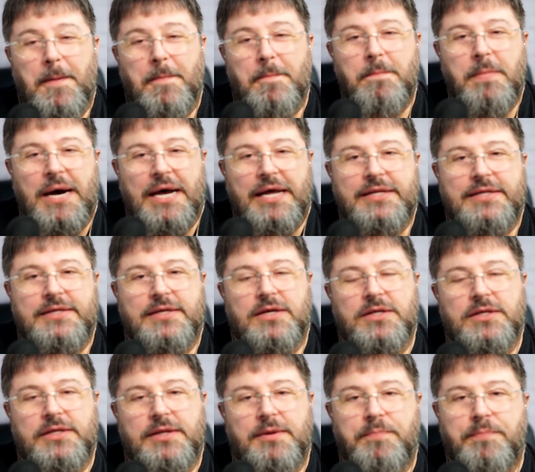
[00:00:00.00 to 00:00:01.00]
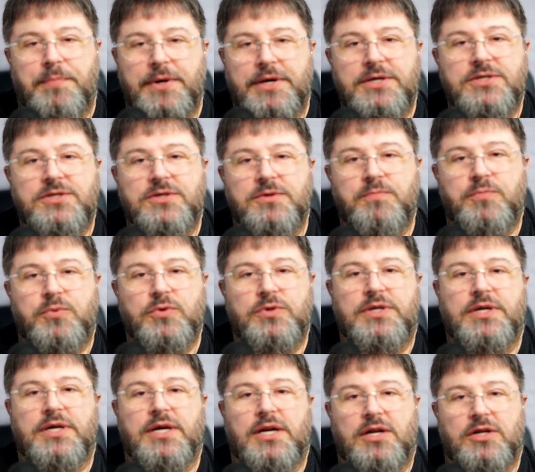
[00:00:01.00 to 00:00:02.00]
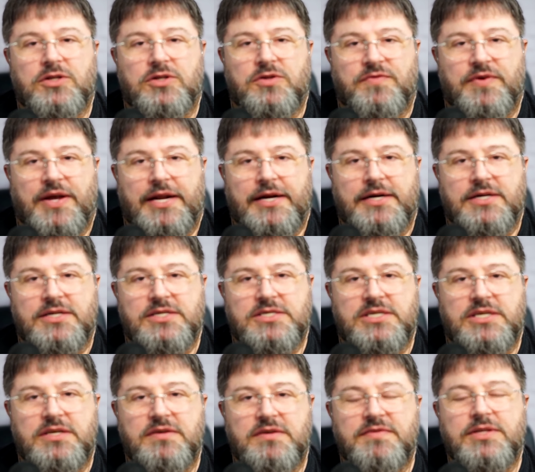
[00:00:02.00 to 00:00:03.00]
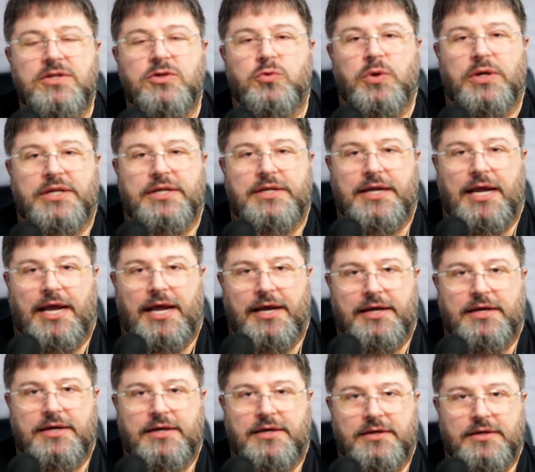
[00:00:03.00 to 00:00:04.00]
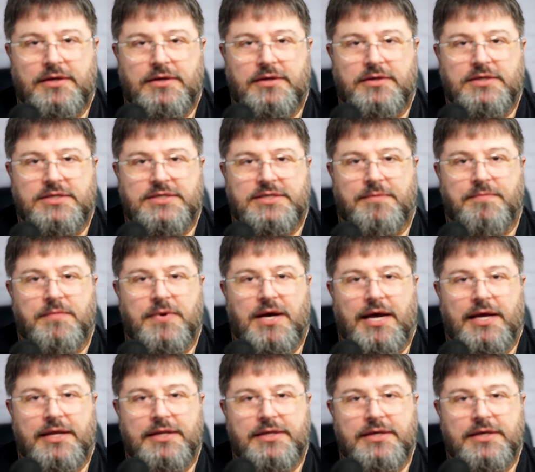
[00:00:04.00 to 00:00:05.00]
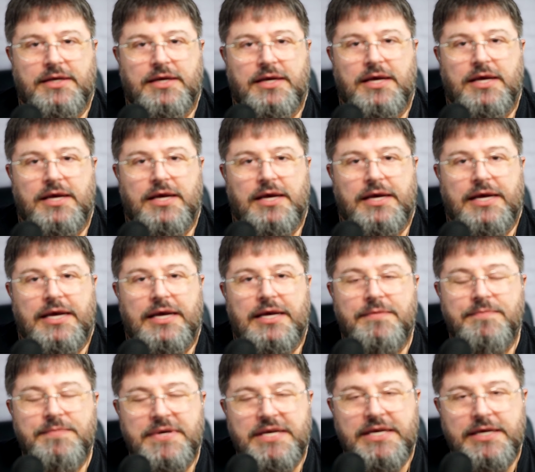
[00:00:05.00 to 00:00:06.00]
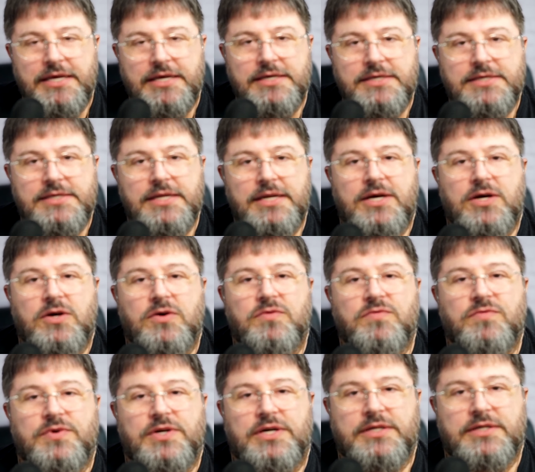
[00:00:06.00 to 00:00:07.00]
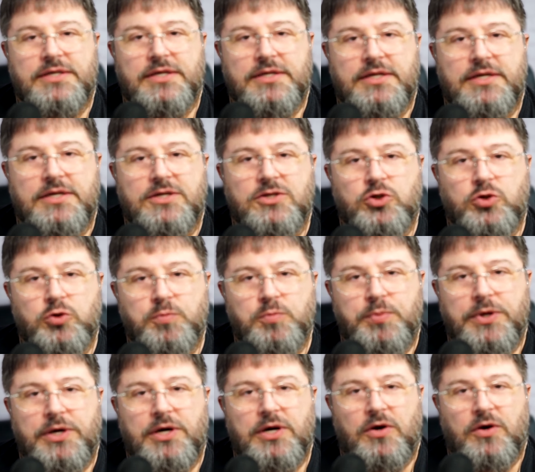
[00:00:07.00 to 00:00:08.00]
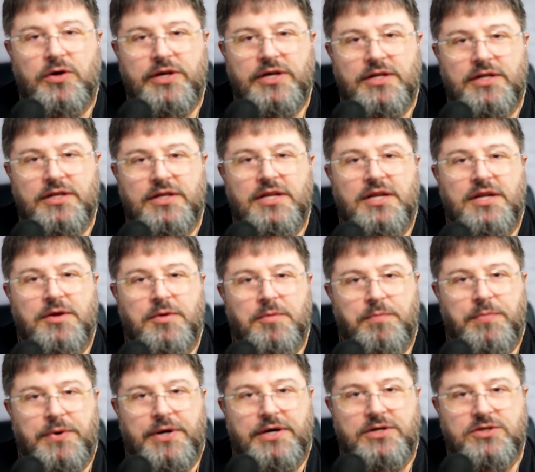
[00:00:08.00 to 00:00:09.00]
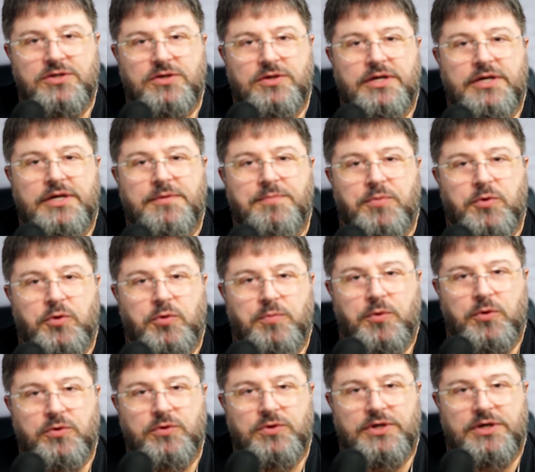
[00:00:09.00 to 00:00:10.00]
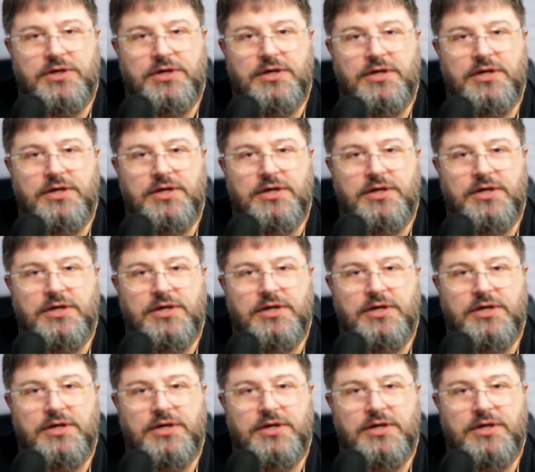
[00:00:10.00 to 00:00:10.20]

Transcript: But the person putting a lot of energy, even to attack somebody, can be easily converted in a super loyal person and a promoter